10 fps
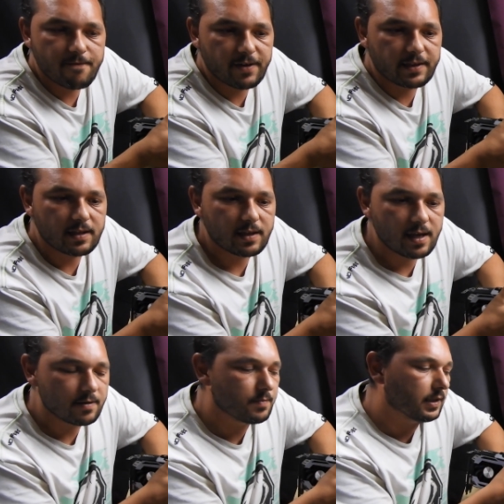fitted
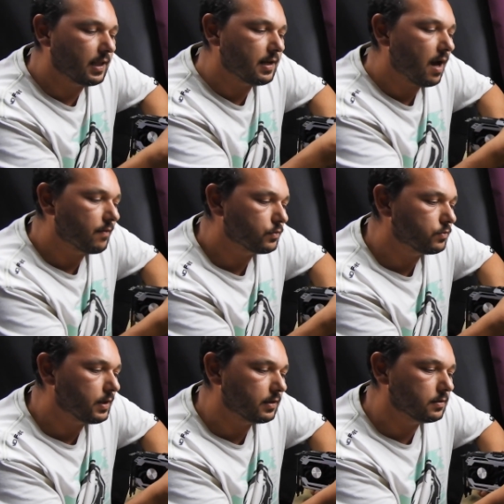in, but I did have
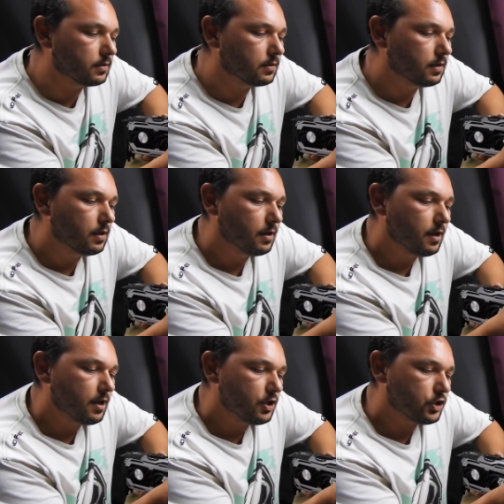to take the
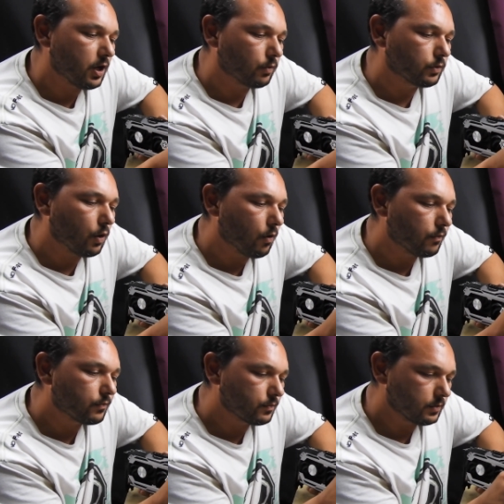shroud
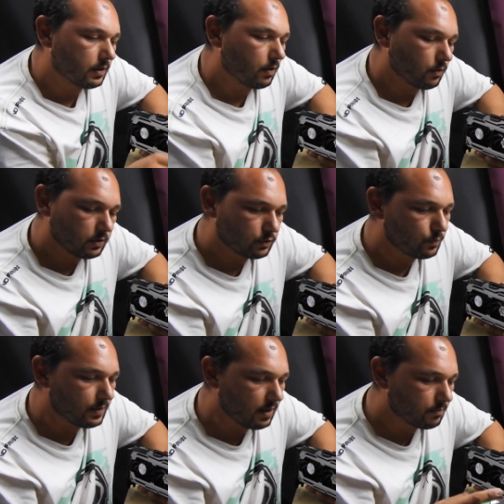off in order
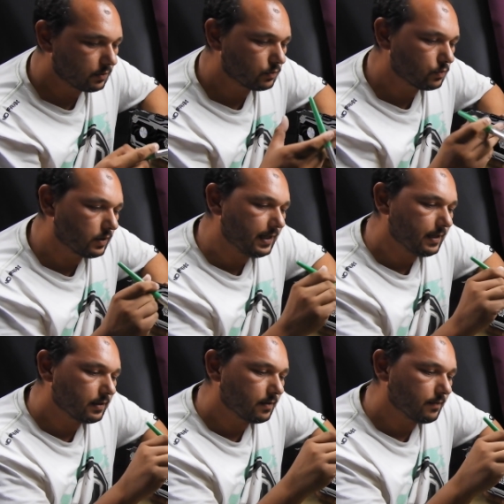to be able to
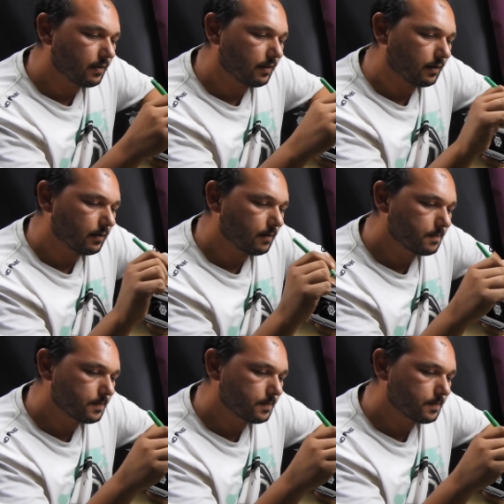clean it everything.